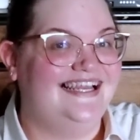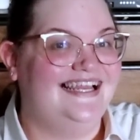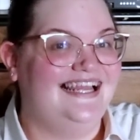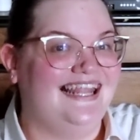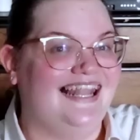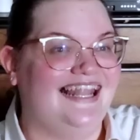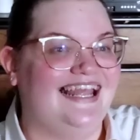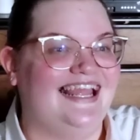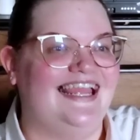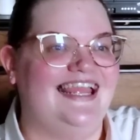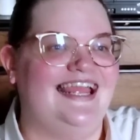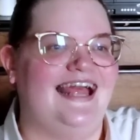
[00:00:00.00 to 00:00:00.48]

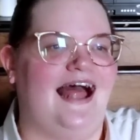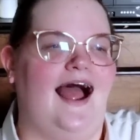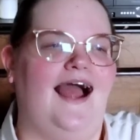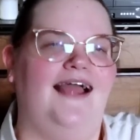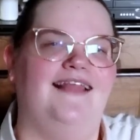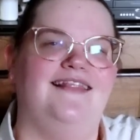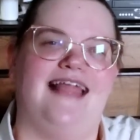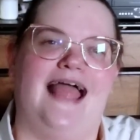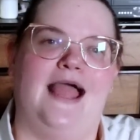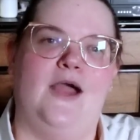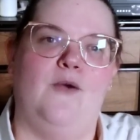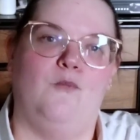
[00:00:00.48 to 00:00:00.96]

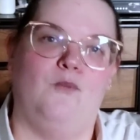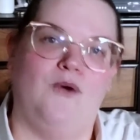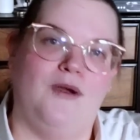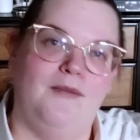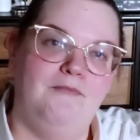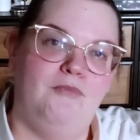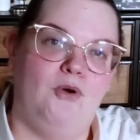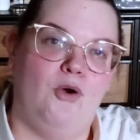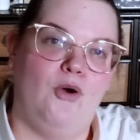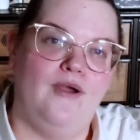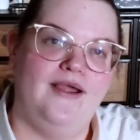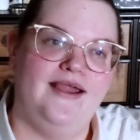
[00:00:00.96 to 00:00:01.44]
At
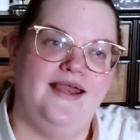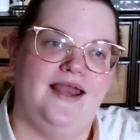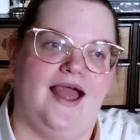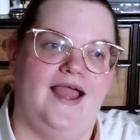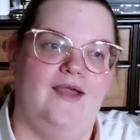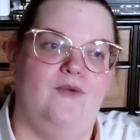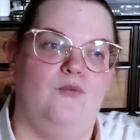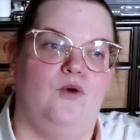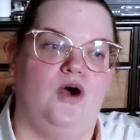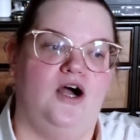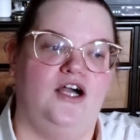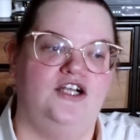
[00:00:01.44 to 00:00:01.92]
one point,
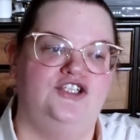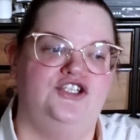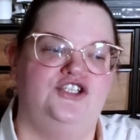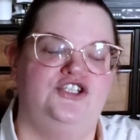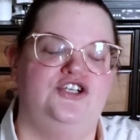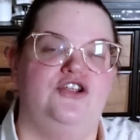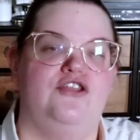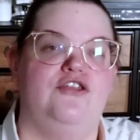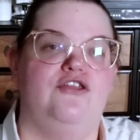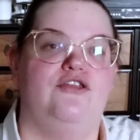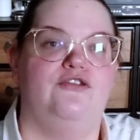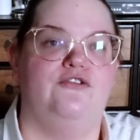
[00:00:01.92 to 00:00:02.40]
I
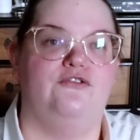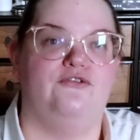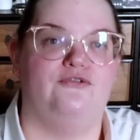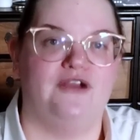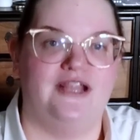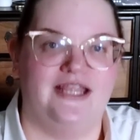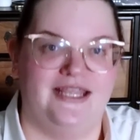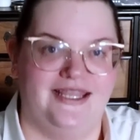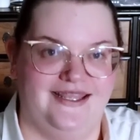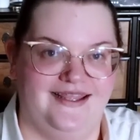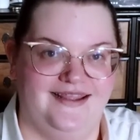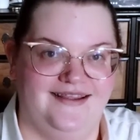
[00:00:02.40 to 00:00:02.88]
watched
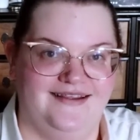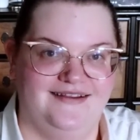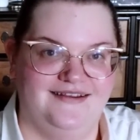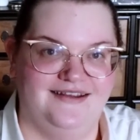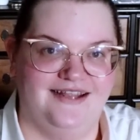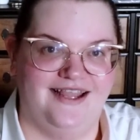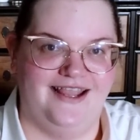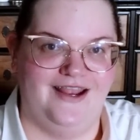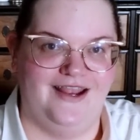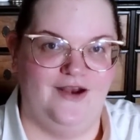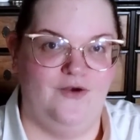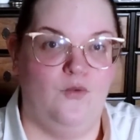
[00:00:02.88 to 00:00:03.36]
3
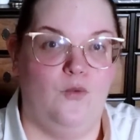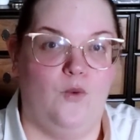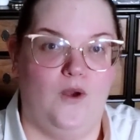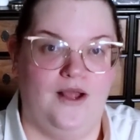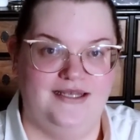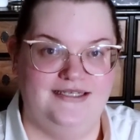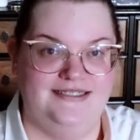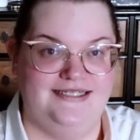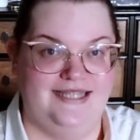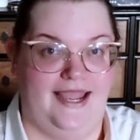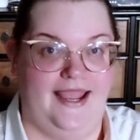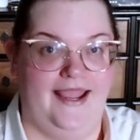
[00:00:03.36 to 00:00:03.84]
in
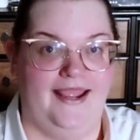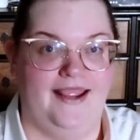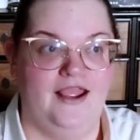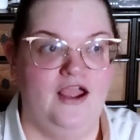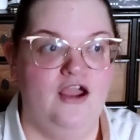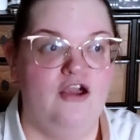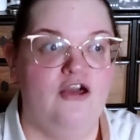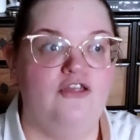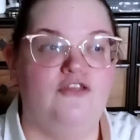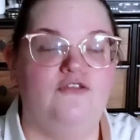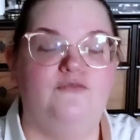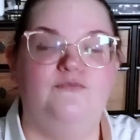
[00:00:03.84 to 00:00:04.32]
one day.
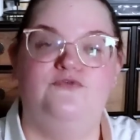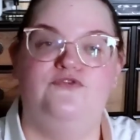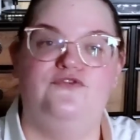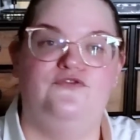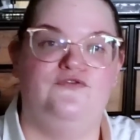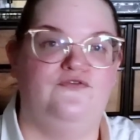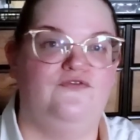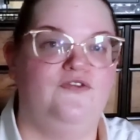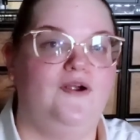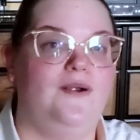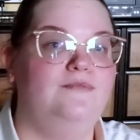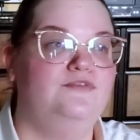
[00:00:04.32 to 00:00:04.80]

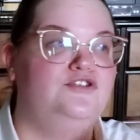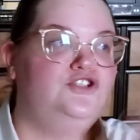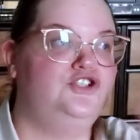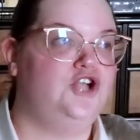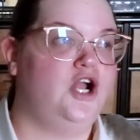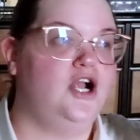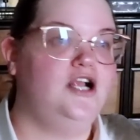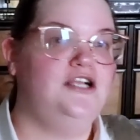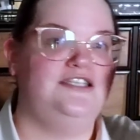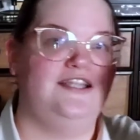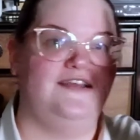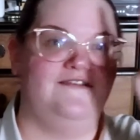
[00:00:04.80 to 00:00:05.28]
From
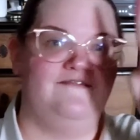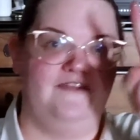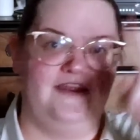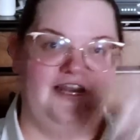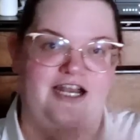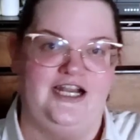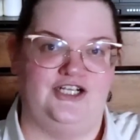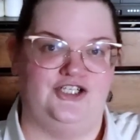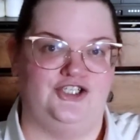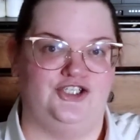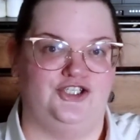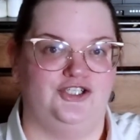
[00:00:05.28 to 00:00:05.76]
start to
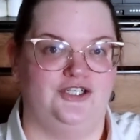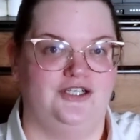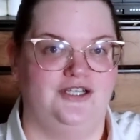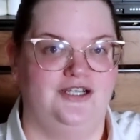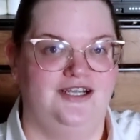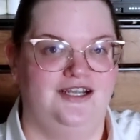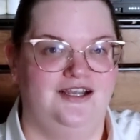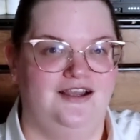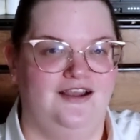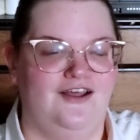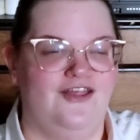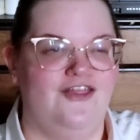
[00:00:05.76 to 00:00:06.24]
finish,
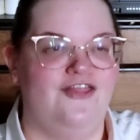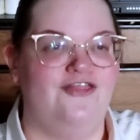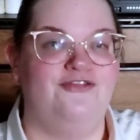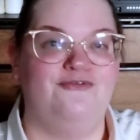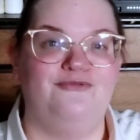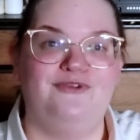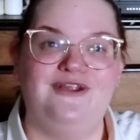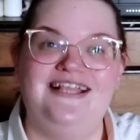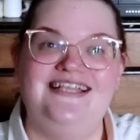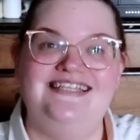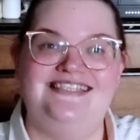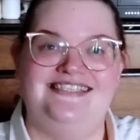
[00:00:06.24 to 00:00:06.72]

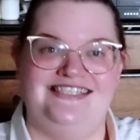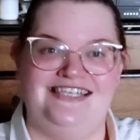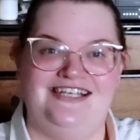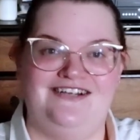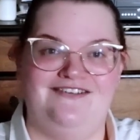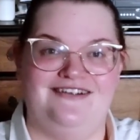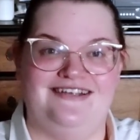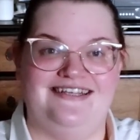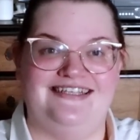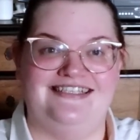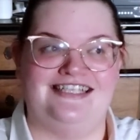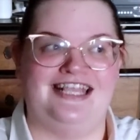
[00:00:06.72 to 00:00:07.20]
3
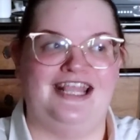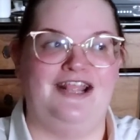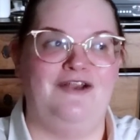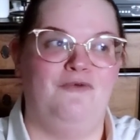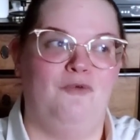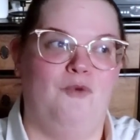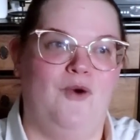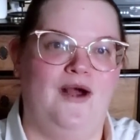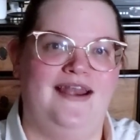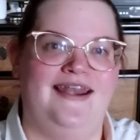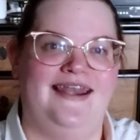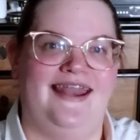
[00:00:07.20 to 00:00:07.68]
series in
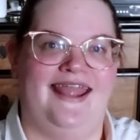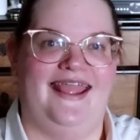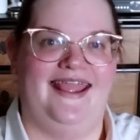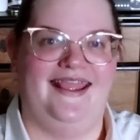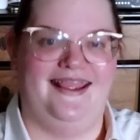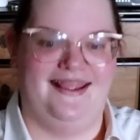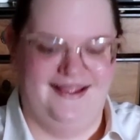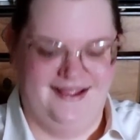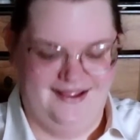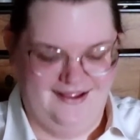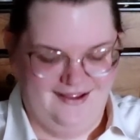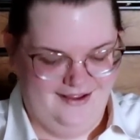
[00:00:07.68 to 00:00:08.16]
one
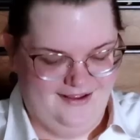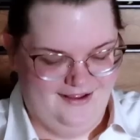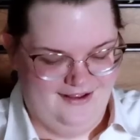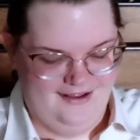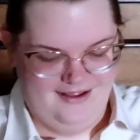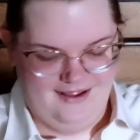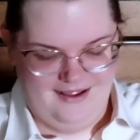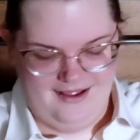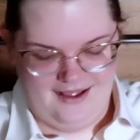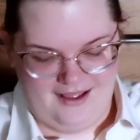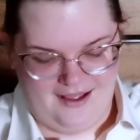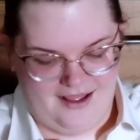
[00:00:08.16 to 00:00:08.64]
day.
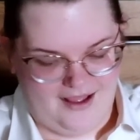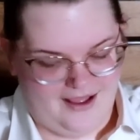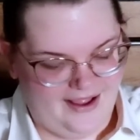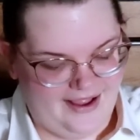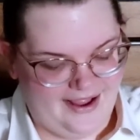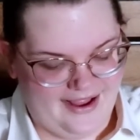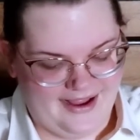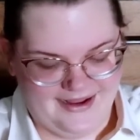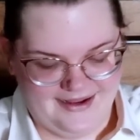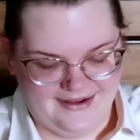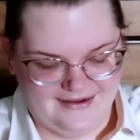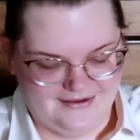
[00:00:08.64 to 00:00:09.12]

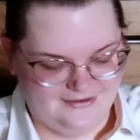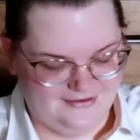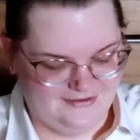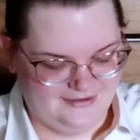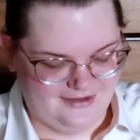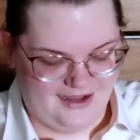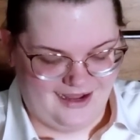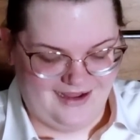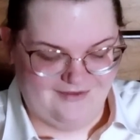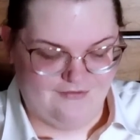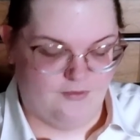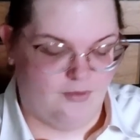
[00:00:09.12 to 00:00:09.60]
I
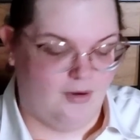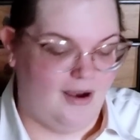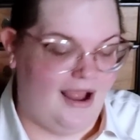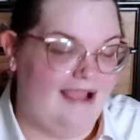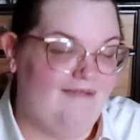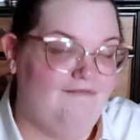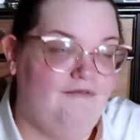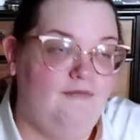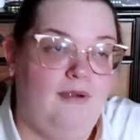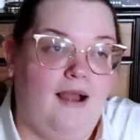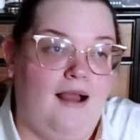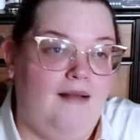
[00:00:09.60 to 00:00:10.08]
have a
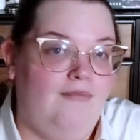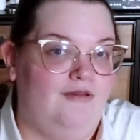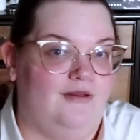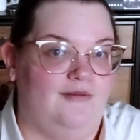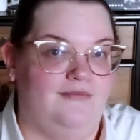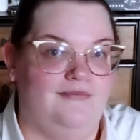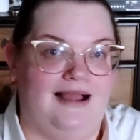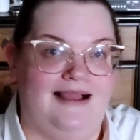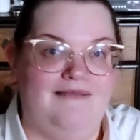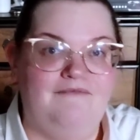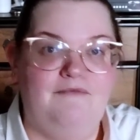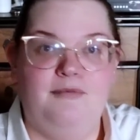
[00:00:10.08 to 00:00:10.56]
problem.
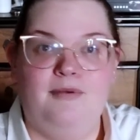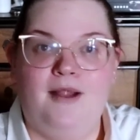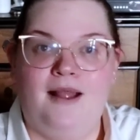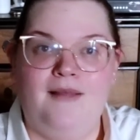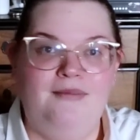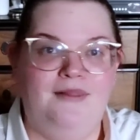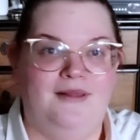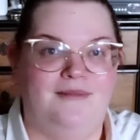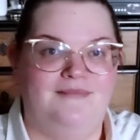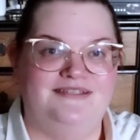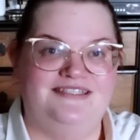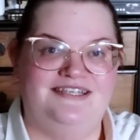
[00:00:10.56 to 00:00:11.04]
I have a
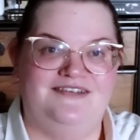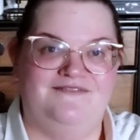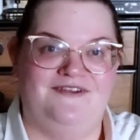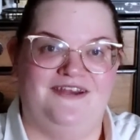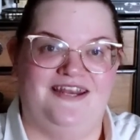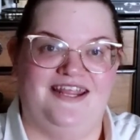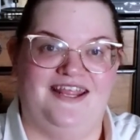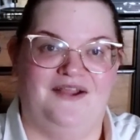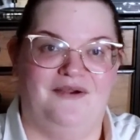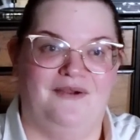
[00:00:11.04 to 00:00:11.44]
problem, Tiffany.